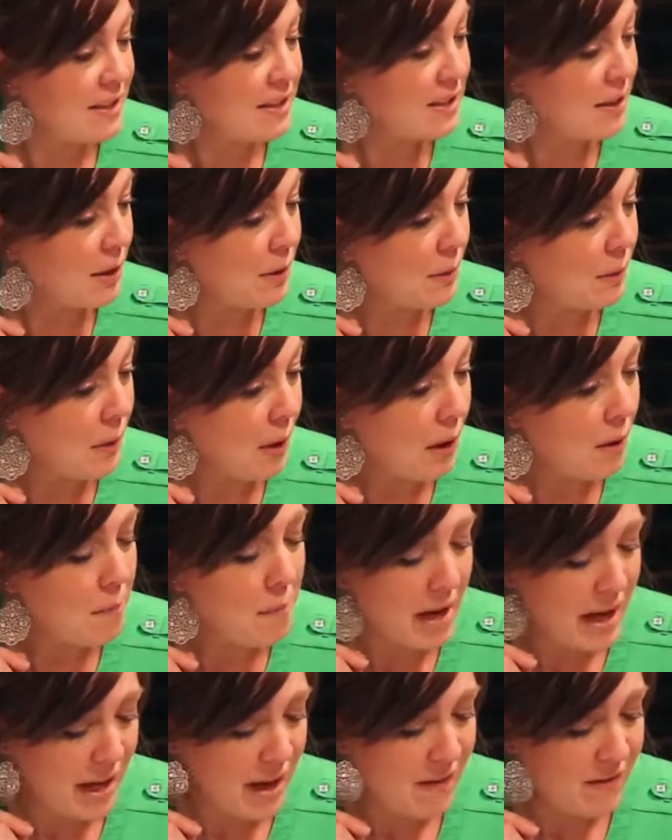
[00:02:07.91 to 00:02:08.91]
So, oh
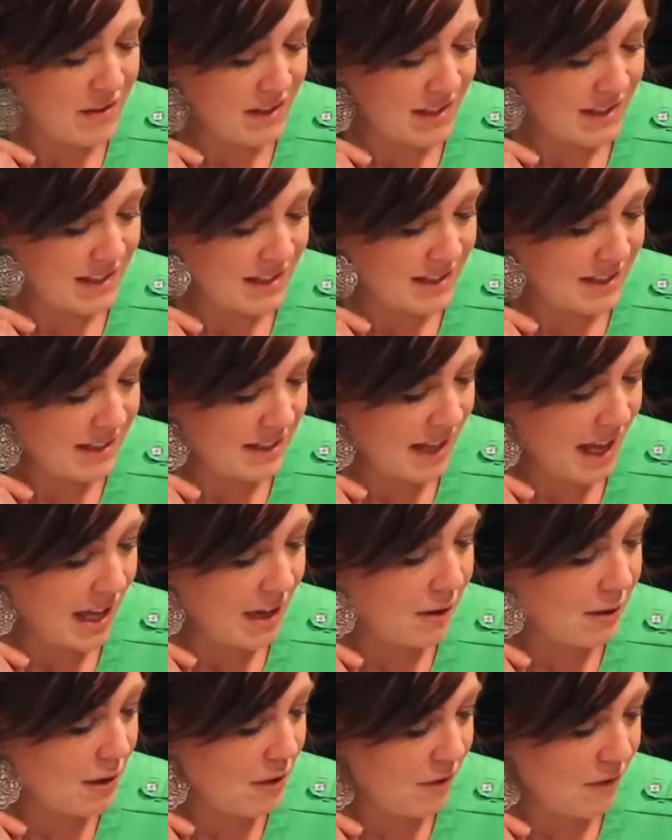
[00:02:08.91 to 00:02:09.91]
my heavens, I
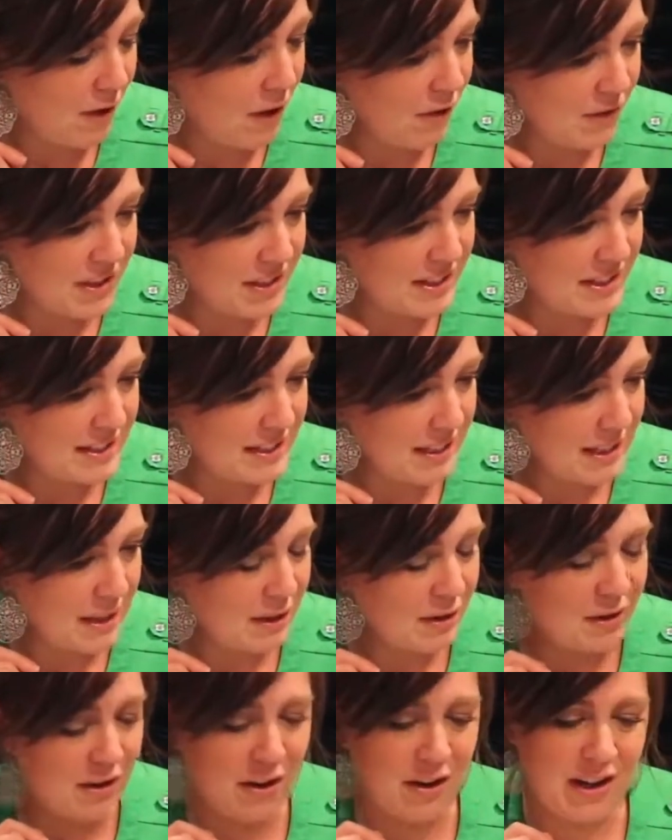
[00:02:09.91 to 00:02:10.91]
don't know if all this is in
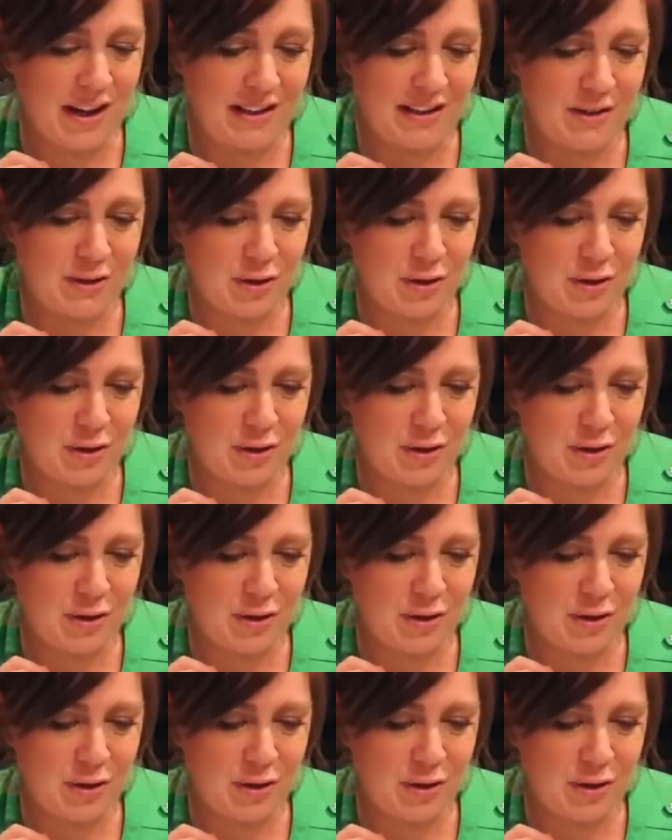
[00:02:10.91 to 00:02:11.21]
here or not.